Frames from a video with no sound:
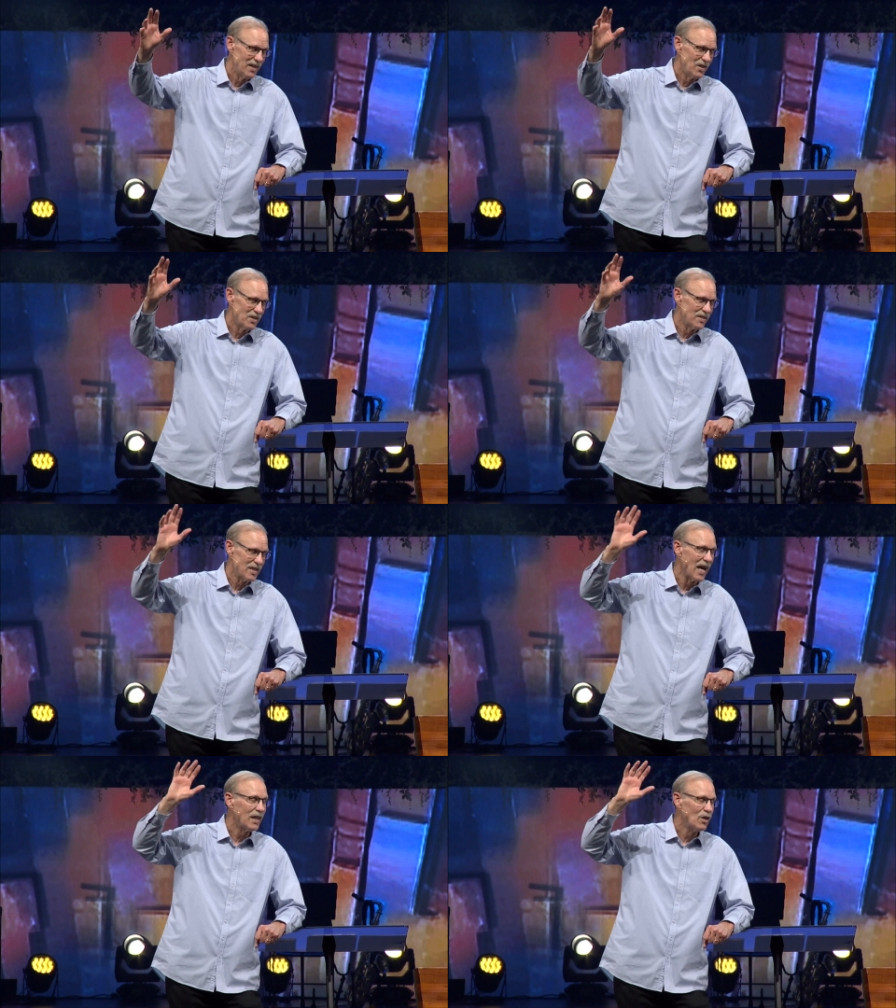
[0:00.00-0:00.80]
Just
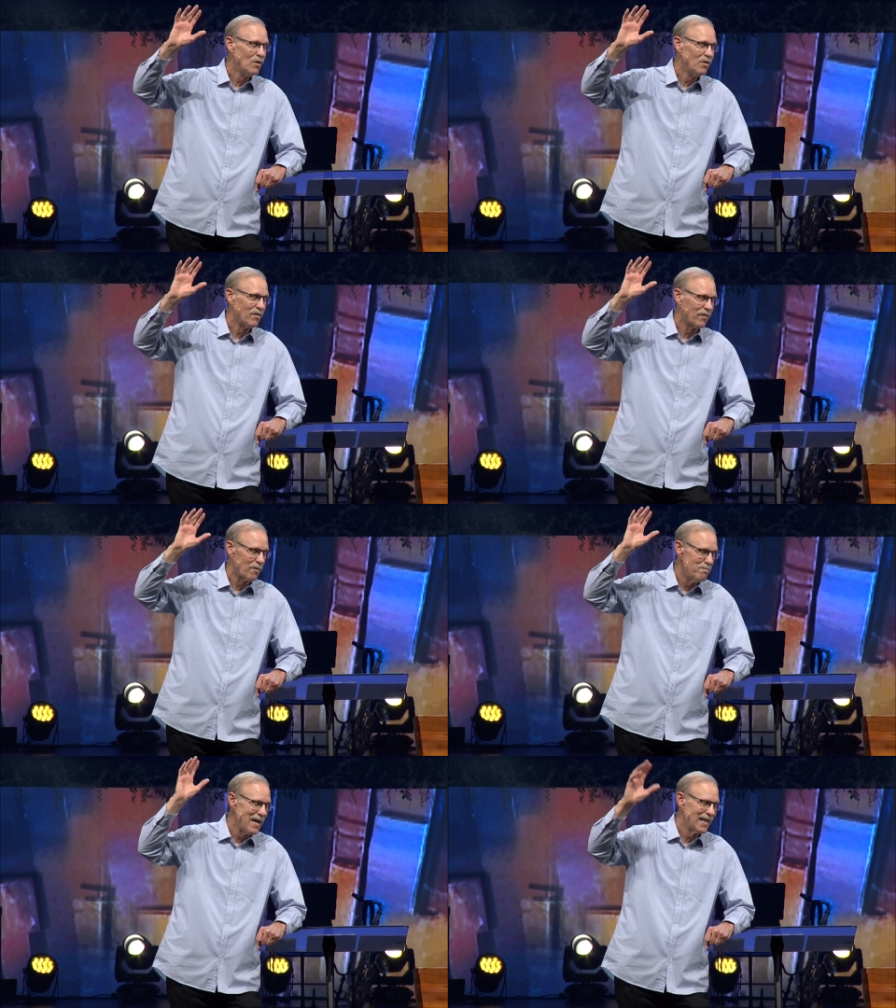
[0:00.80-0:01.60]
thank you
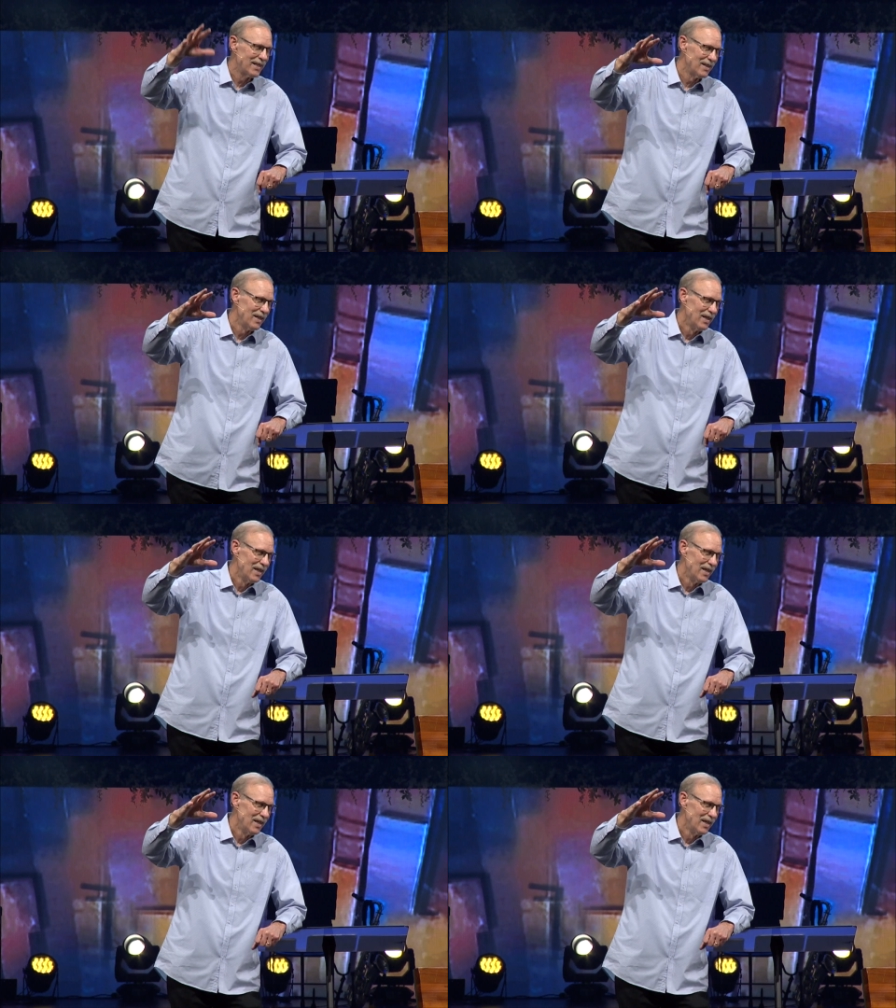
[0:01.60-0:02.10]
for men